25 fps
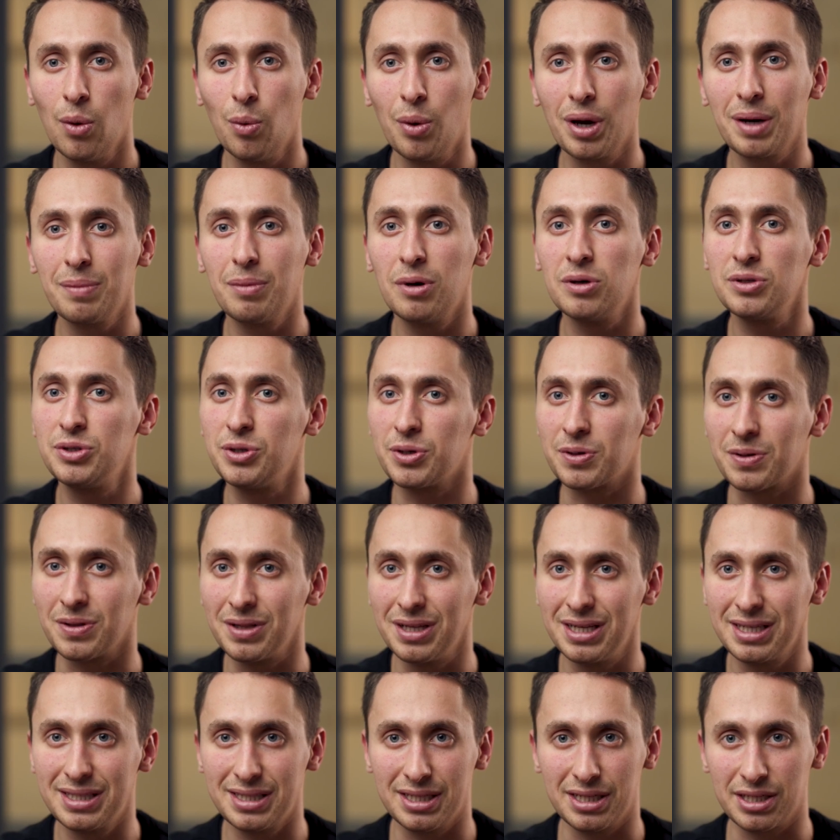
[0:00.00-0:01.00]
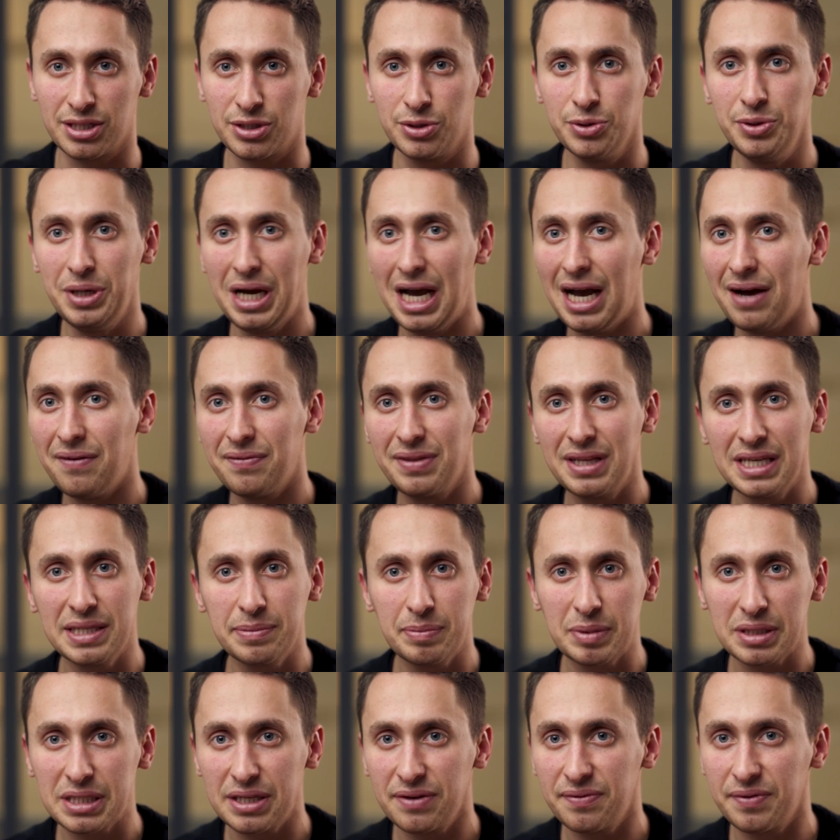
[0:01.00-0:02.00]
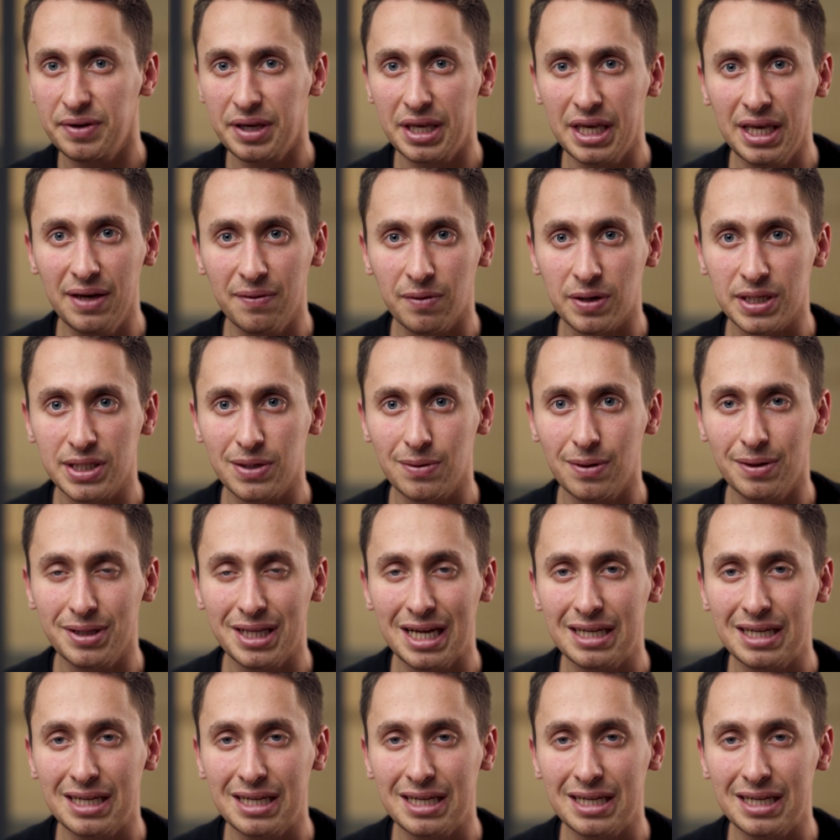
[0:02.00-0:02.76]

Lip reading: What about your listings? Do you have these specific keywords around